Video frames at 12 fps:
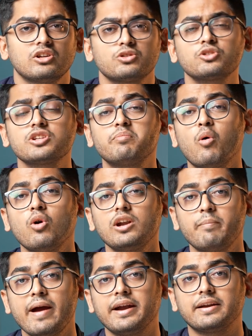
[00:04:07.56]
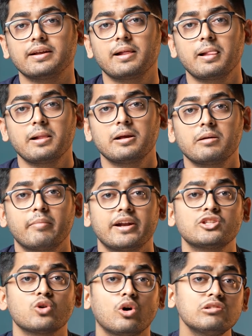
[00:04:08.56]
So it's a bold bet, but
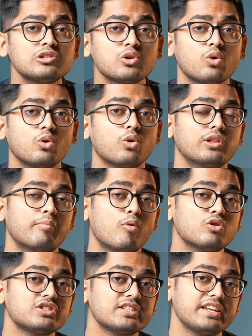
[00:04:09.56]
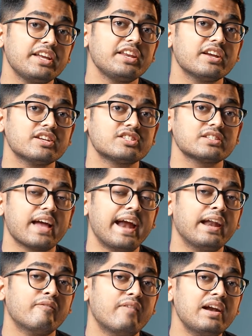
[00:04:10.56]
it's also the most serious
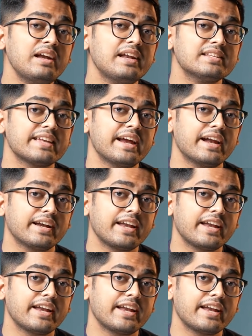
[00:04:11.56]
and a well designed